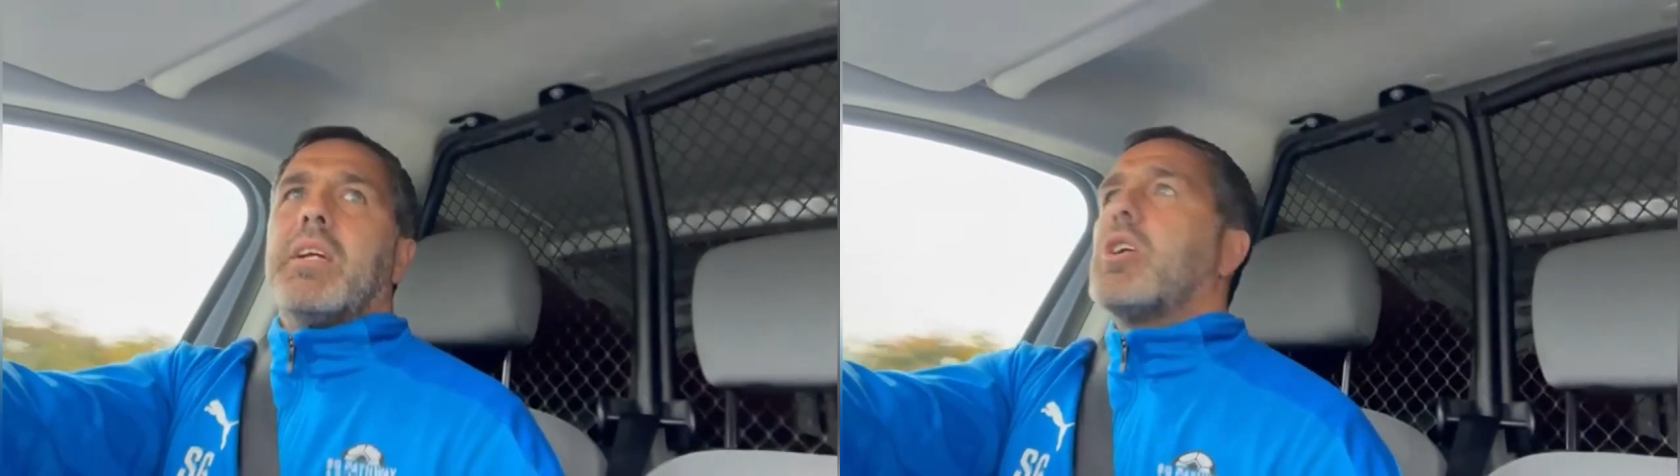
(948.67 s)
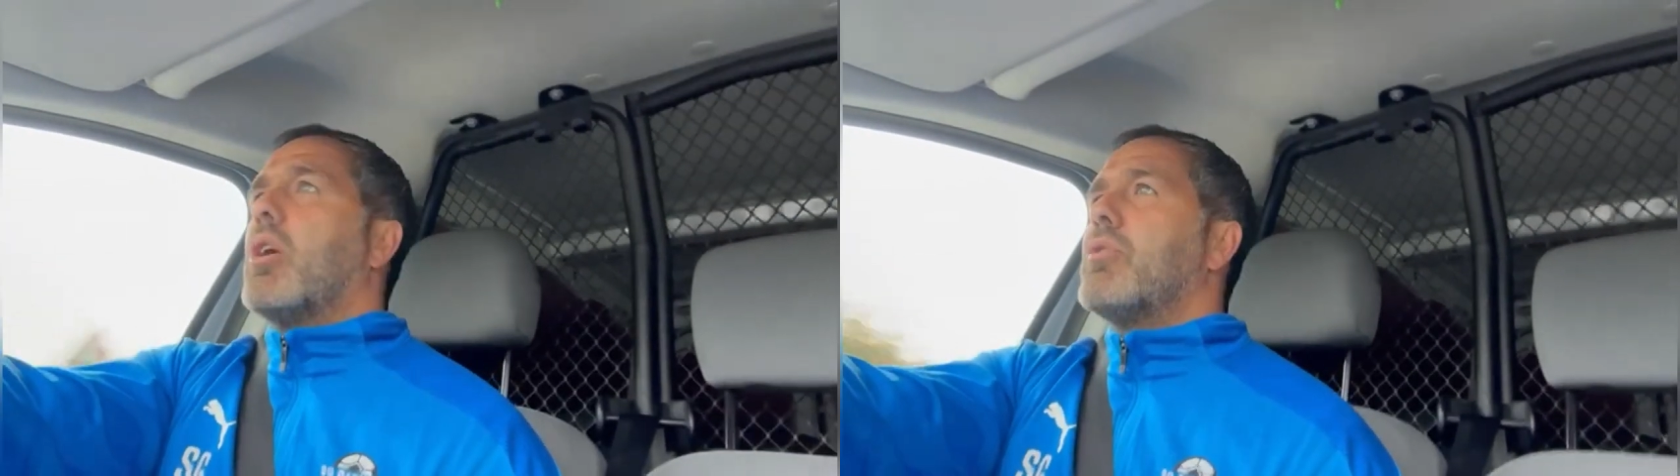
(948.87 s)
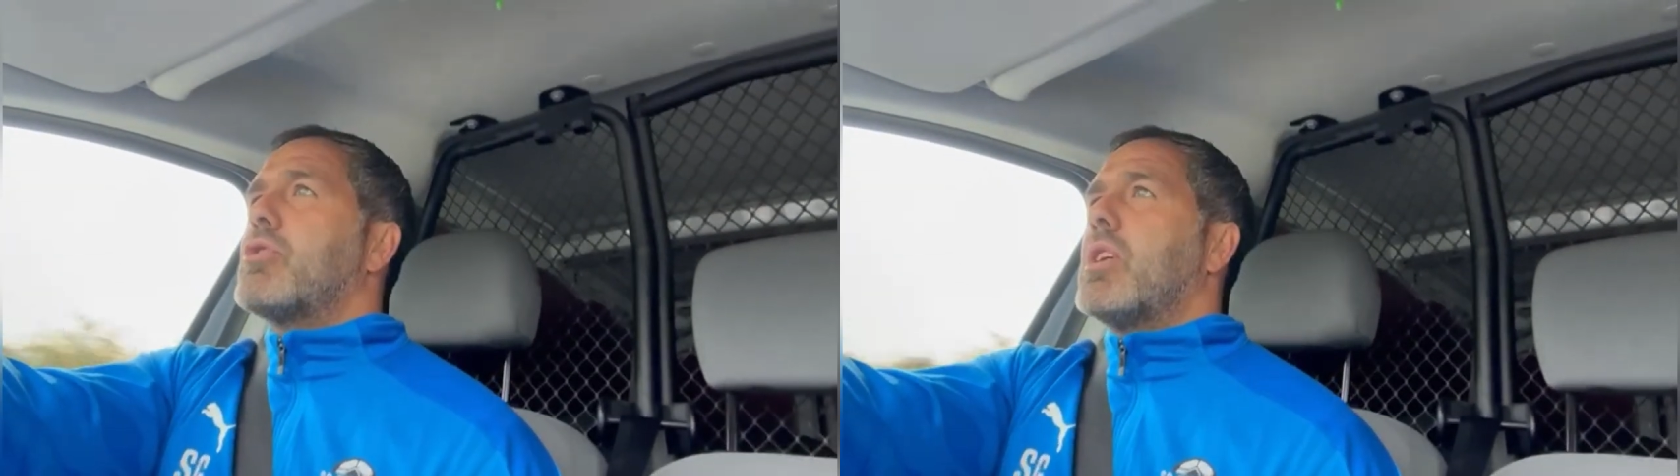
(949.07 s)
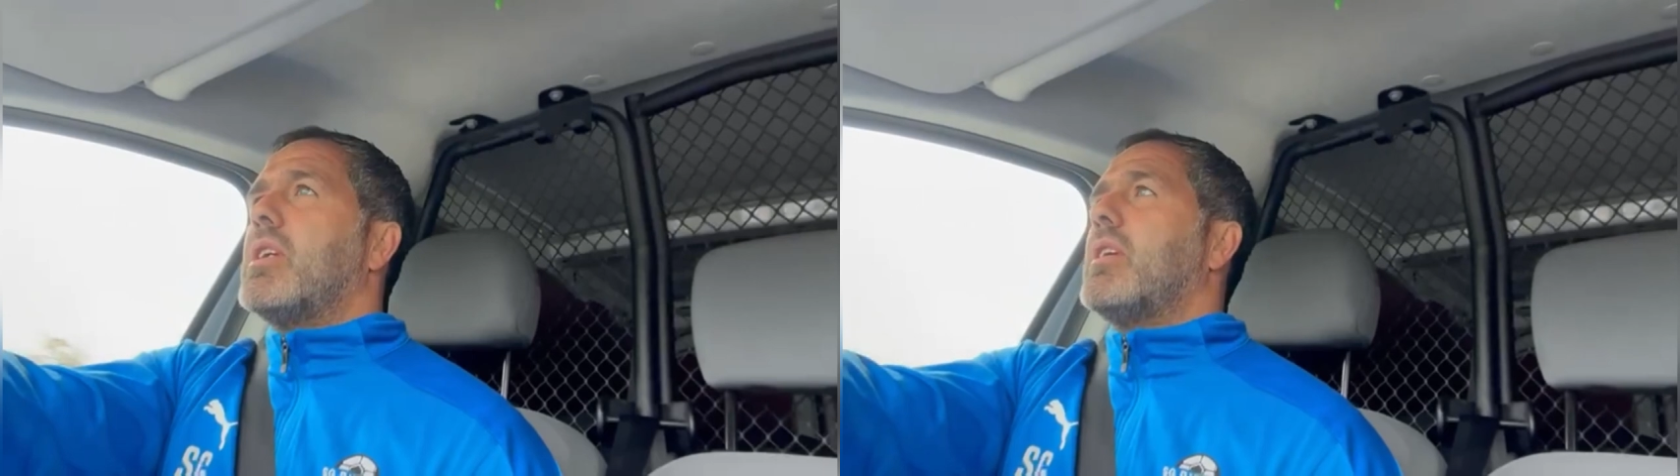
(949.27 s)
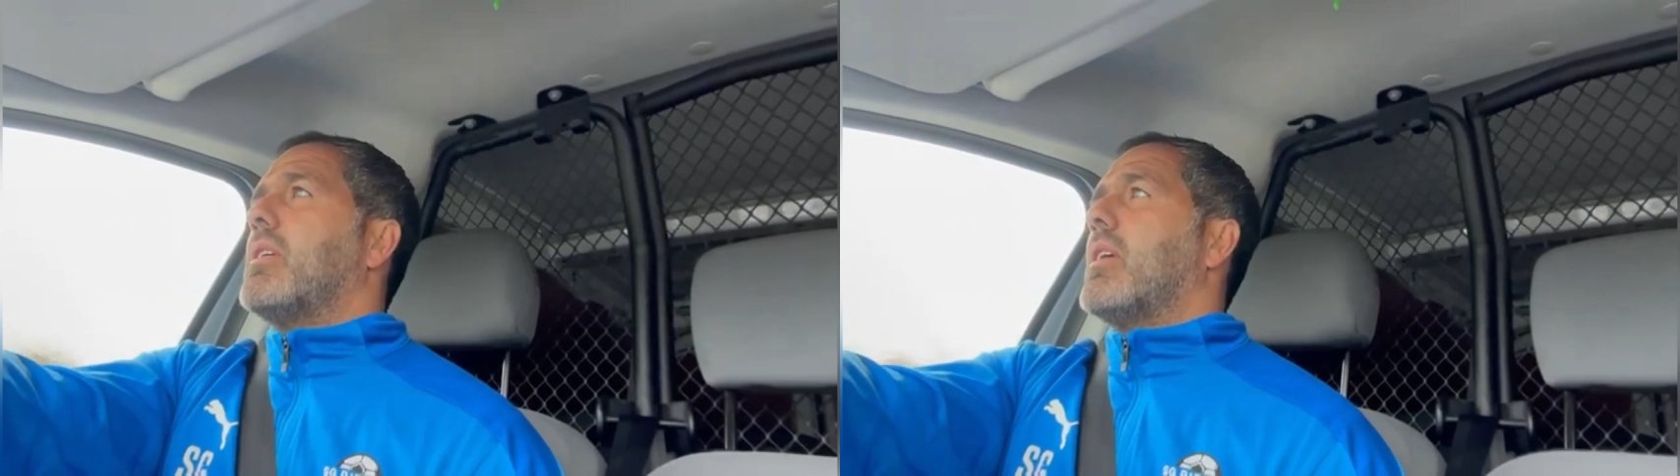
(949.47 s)

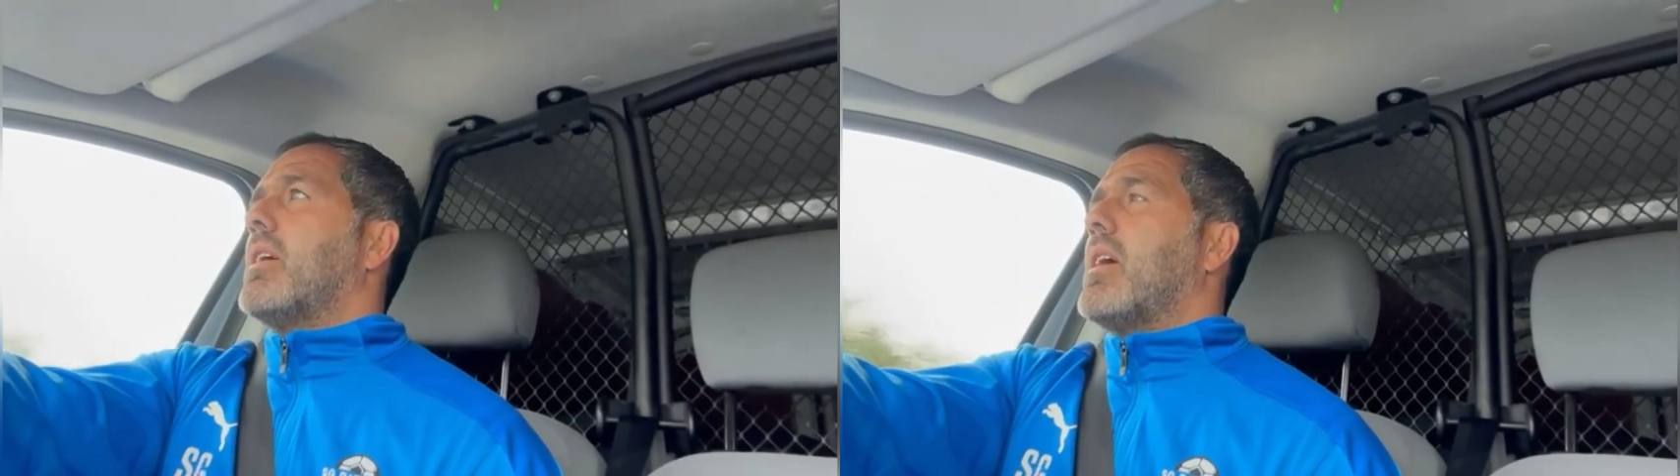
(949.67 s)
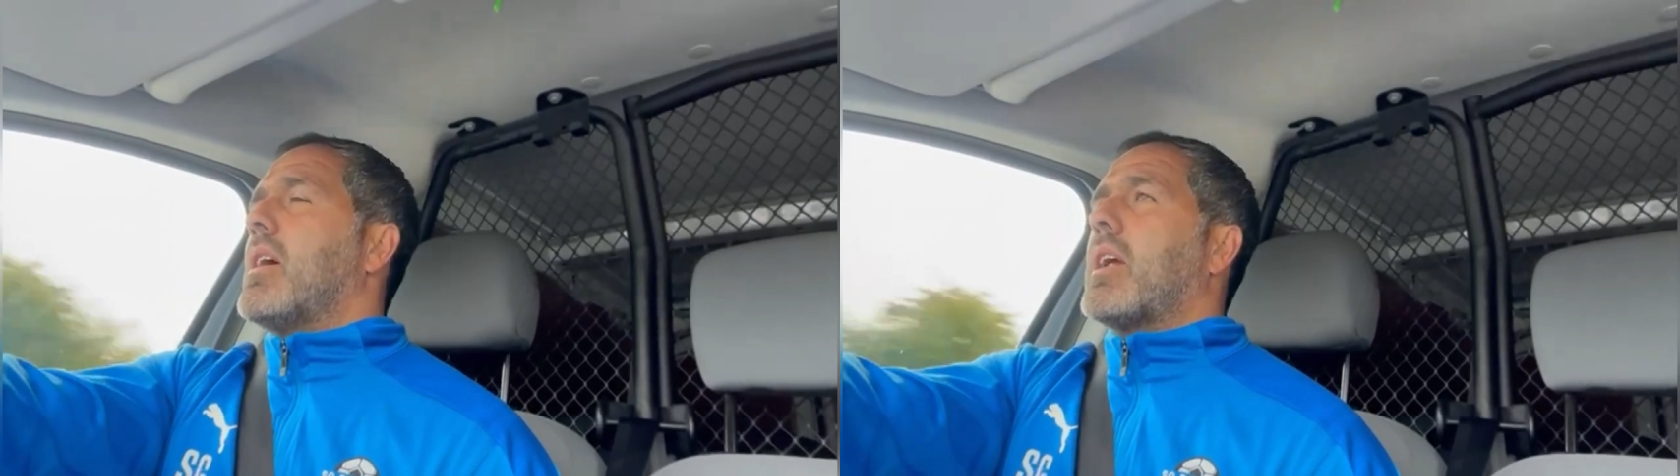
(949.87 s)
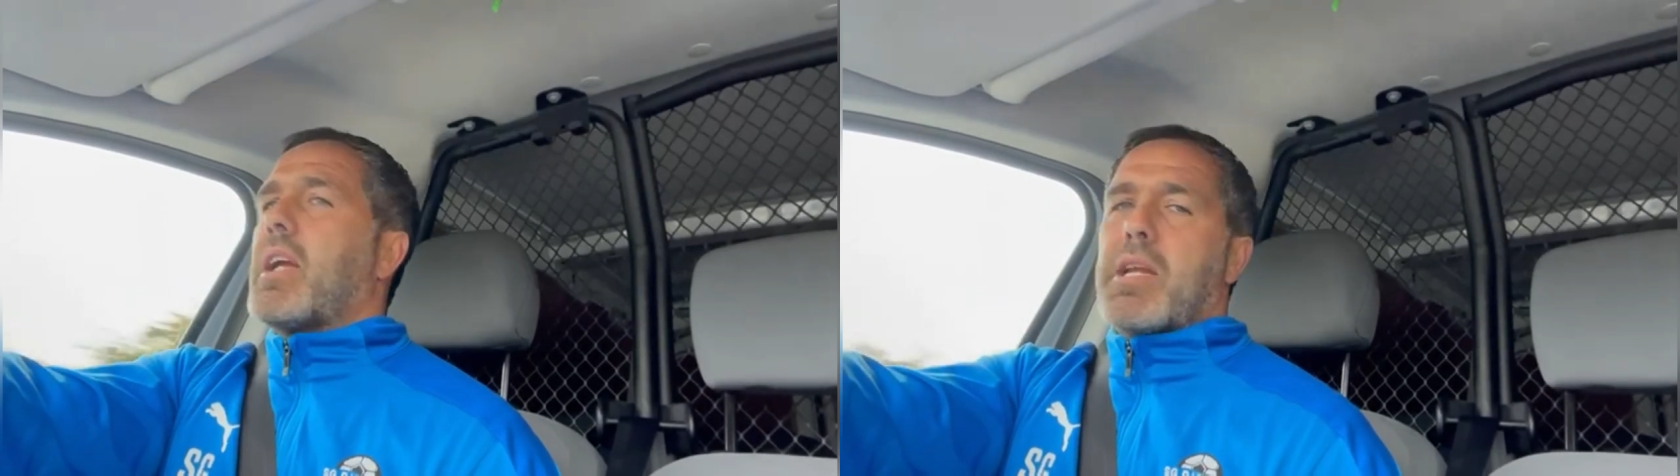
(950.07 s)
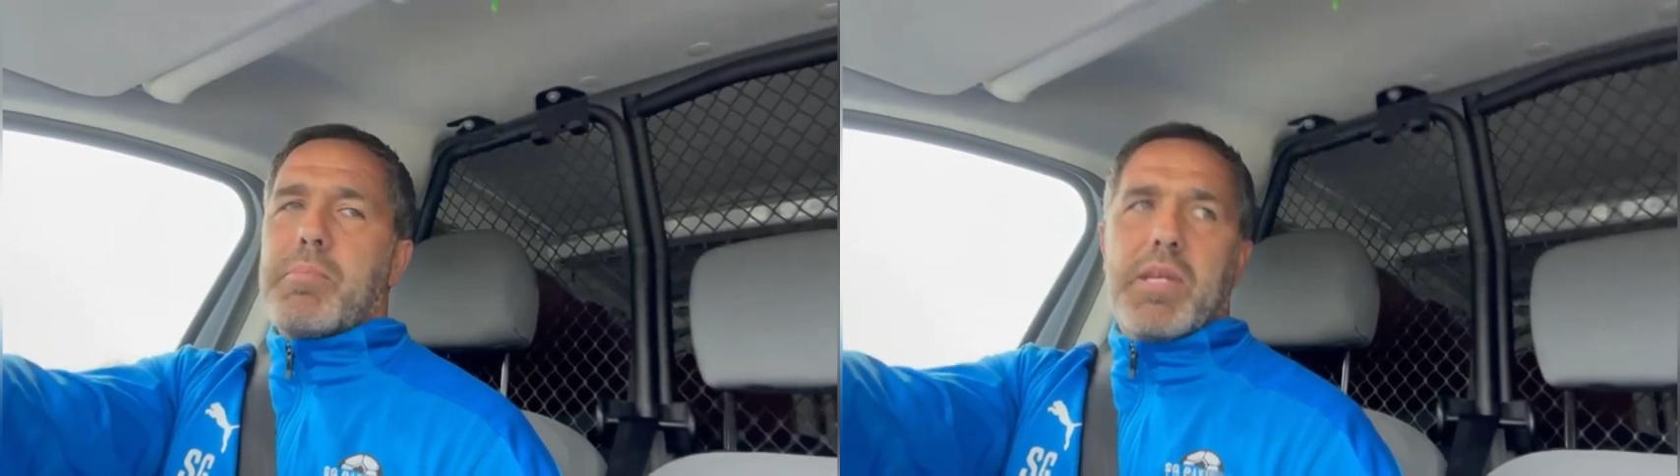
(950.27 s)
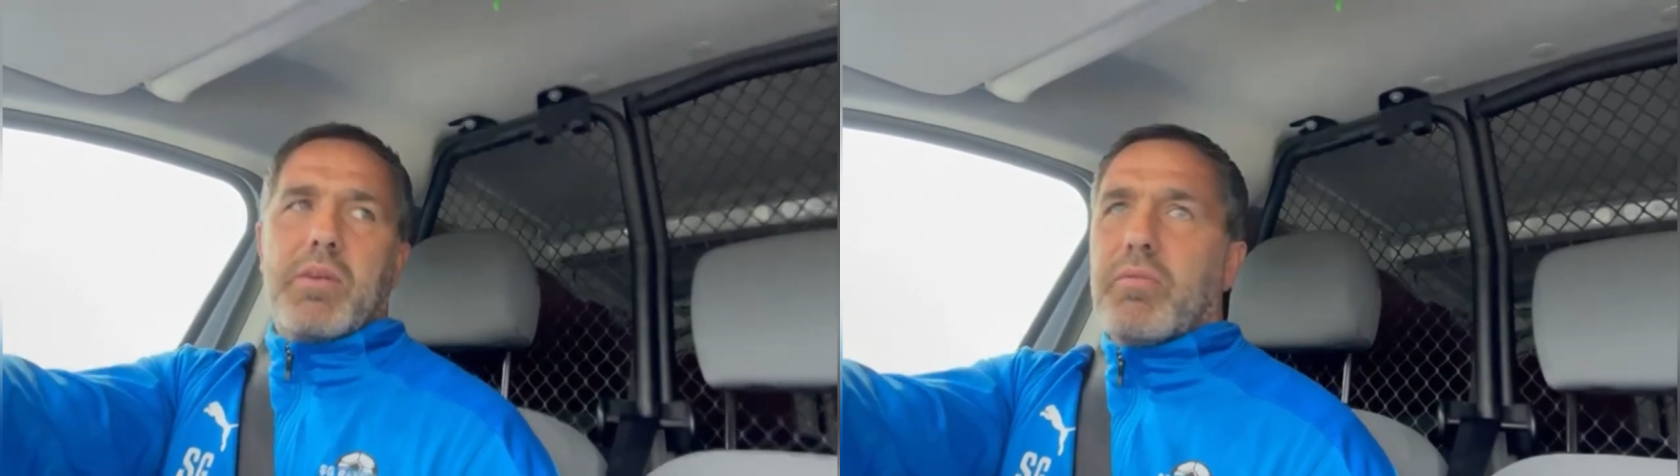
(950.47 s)
Coventry
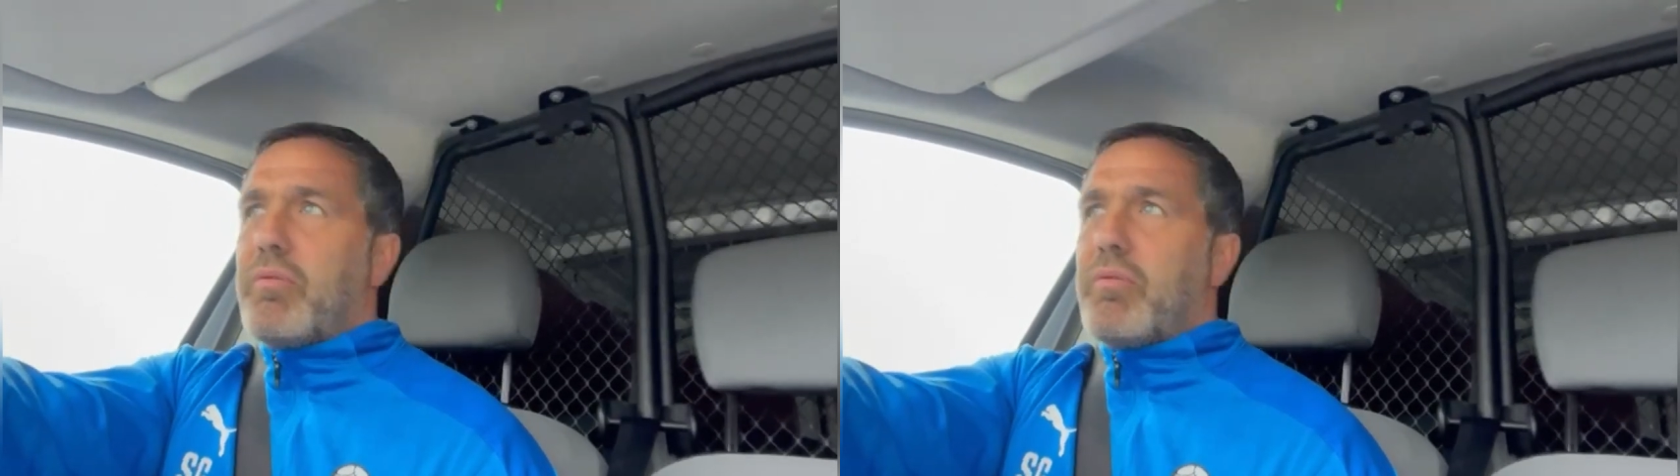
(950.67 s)
Academy,